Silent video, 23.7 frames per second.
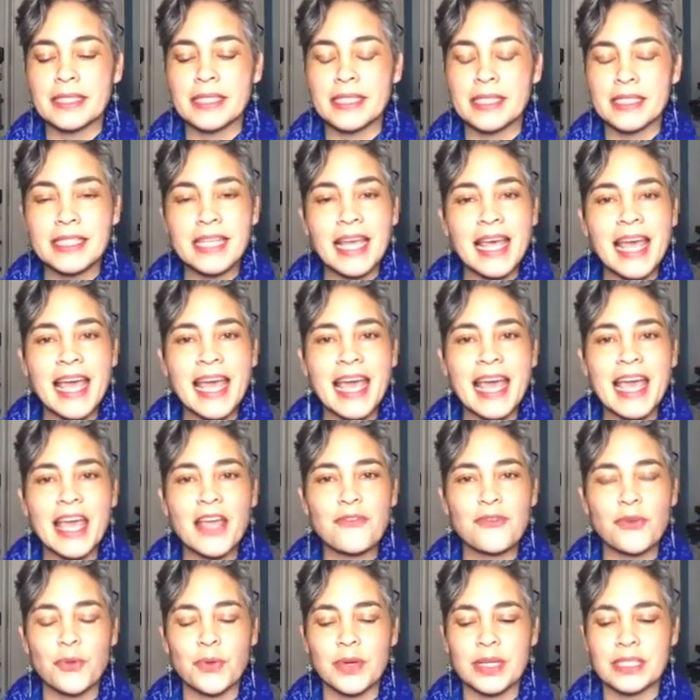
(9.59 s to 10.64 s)

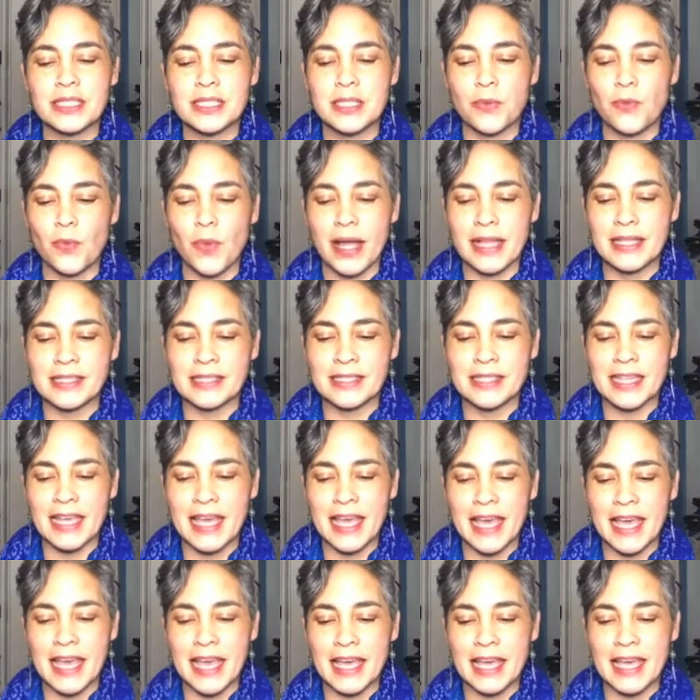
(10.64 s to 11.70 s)
Today, for Wisdom
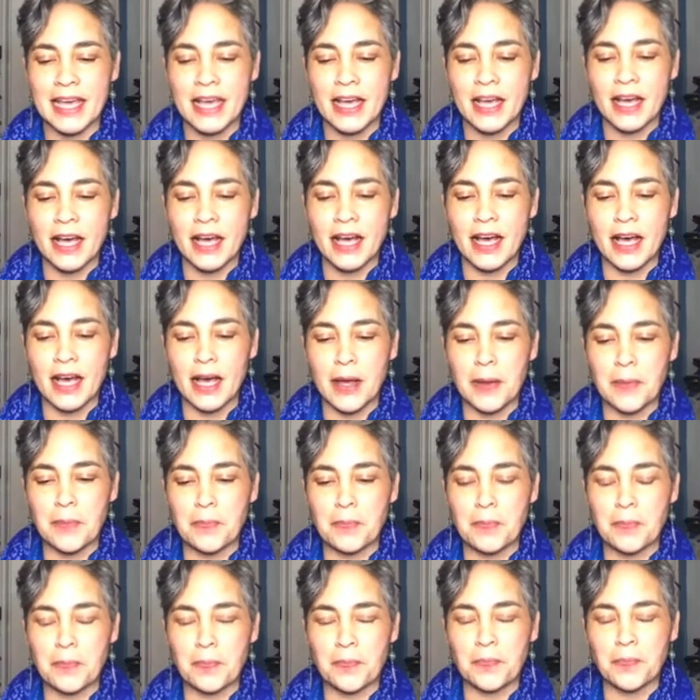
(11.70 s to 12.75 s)
Wednesday,
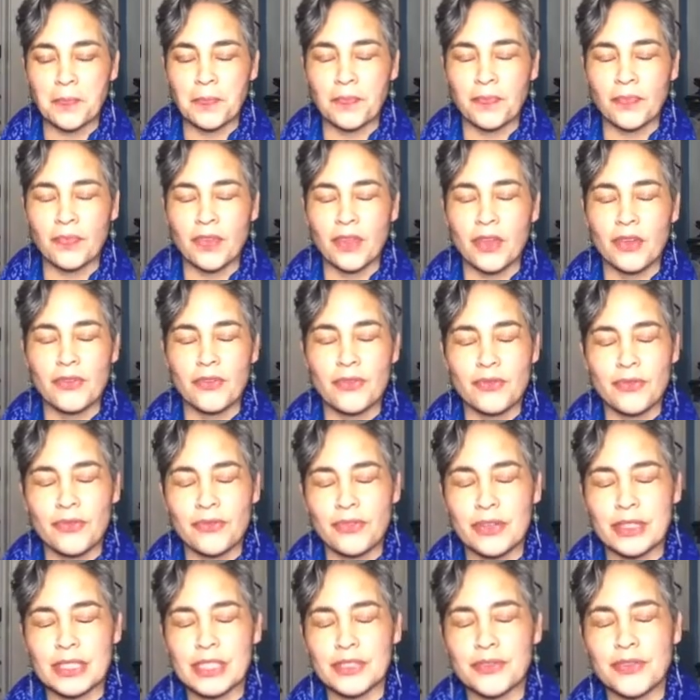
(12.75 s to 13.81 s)

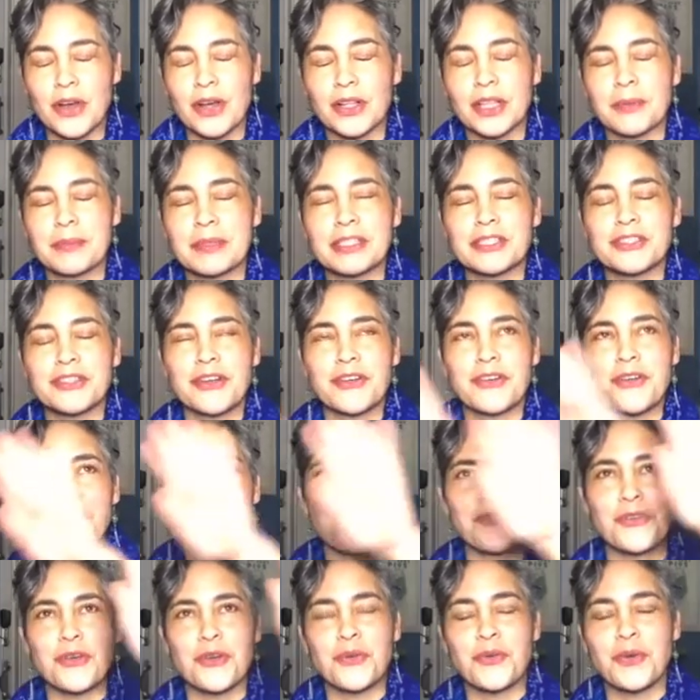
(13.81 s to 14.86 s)
first of all, let me start
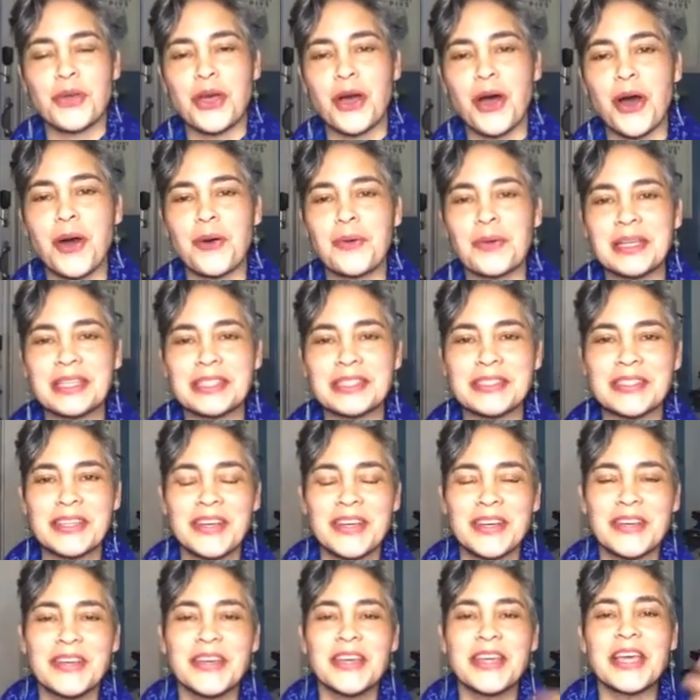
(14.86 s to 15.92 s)
over. We
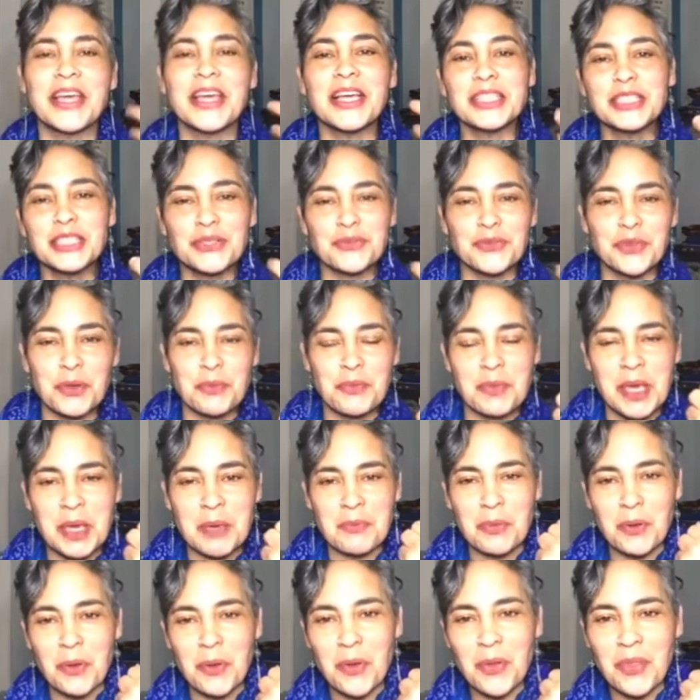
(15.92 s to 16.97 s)
always interview
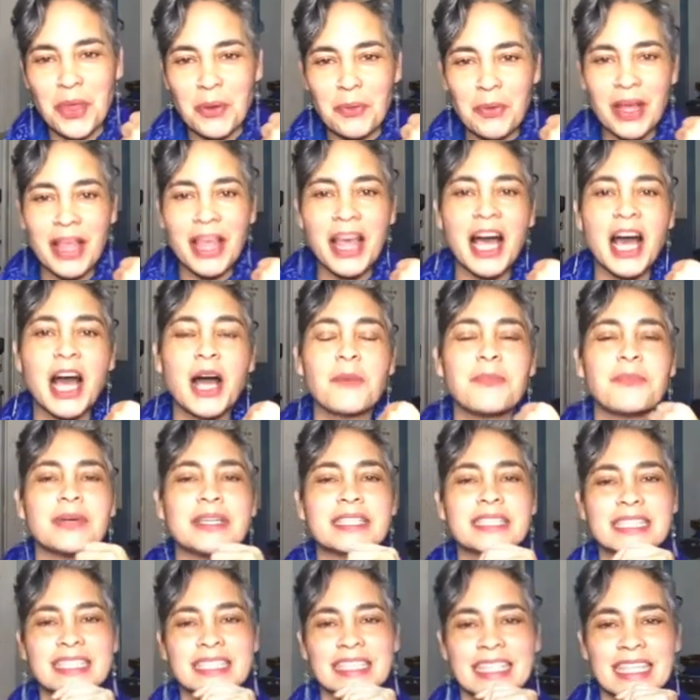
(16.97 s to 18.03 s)
people that will help
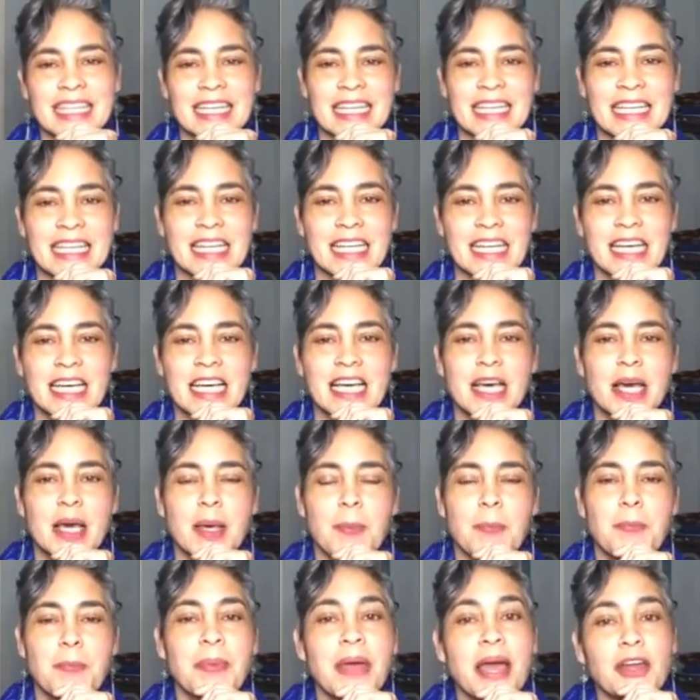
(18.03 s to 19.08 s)
us lead
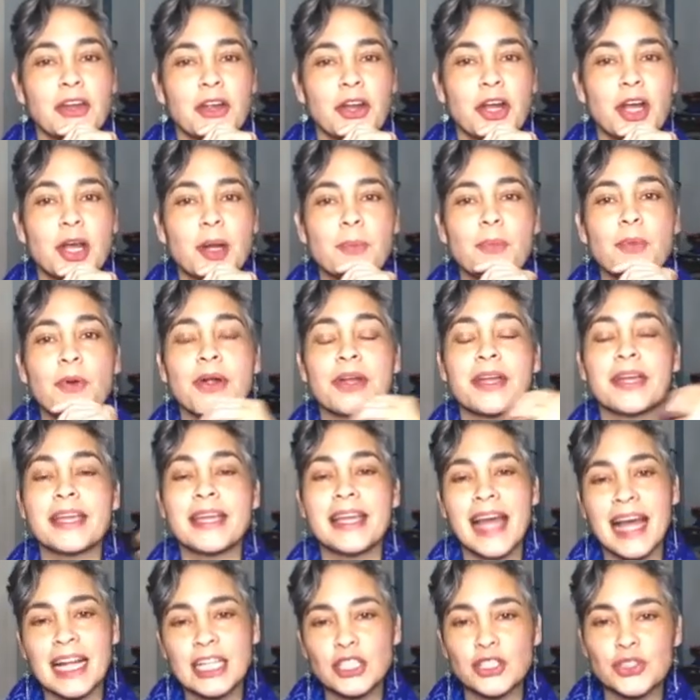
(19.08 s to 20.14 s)
better, more
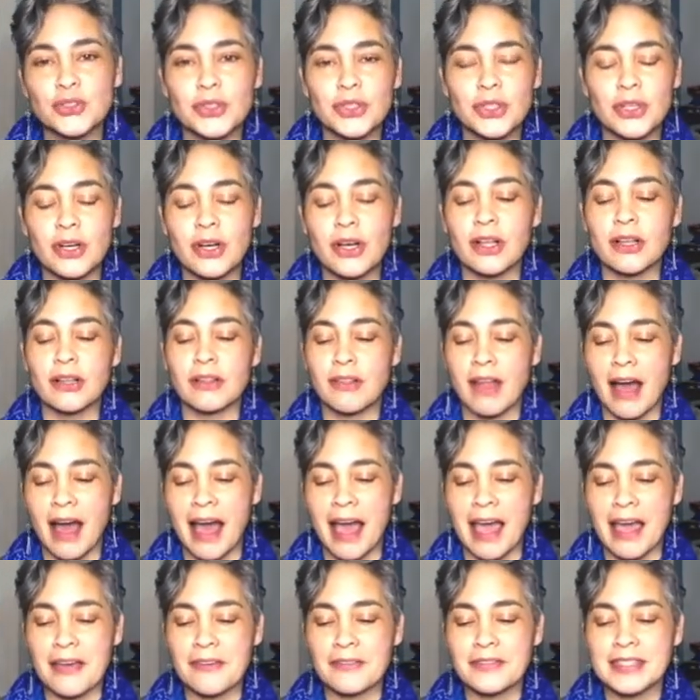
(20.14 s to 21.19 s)
natural
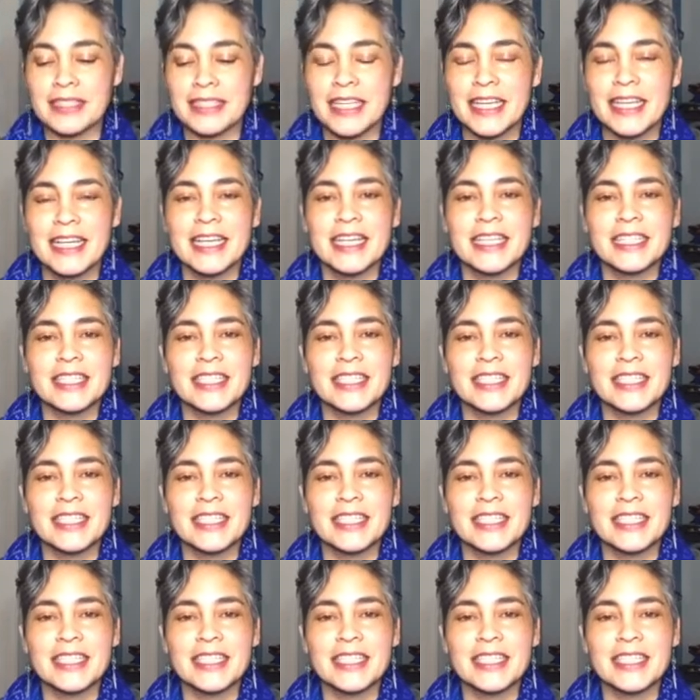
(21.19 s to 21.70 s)
lives.